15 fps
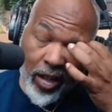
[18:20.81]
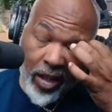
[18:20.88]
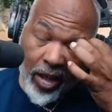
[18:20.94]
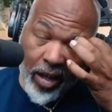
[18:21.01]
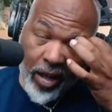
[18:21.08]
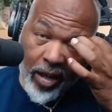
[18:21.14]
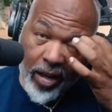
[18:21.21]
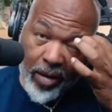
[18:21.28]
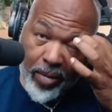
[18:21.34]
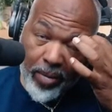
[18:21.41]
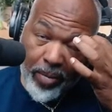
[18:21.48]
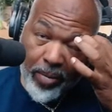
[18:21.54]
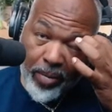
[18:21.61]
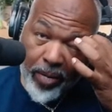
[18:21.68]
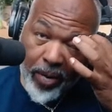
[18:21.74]

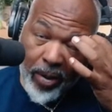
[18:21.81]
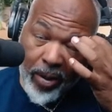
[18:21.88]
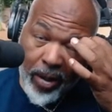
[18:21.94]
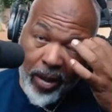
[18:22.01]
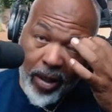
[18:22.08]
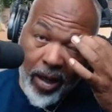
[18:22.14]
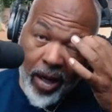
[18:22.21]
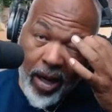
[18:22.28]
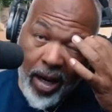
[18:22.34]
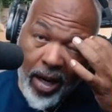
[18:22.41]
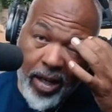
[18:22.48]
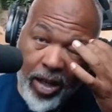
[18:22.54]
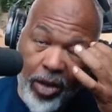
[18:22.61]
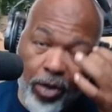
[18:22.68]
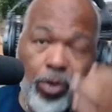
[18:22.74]
And
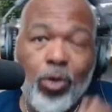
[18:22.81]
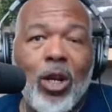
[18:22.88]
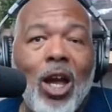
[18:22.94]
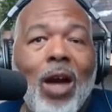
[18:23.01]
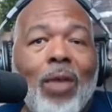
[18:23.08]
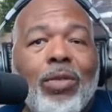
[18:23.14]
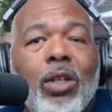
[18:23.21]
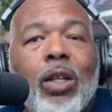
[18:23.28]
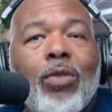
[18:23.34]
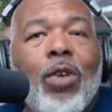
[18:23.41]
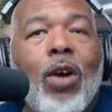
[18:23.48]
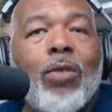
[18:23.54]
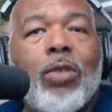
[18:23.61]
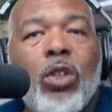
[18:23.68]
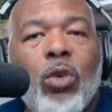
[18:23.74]
you would have to live
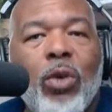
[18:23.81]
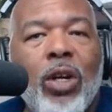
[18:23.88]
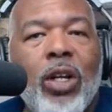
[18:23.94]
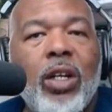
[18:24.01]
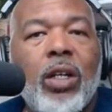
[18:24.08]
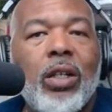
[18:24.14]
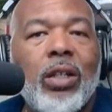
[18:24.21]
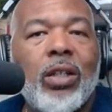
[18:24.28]
off the grid,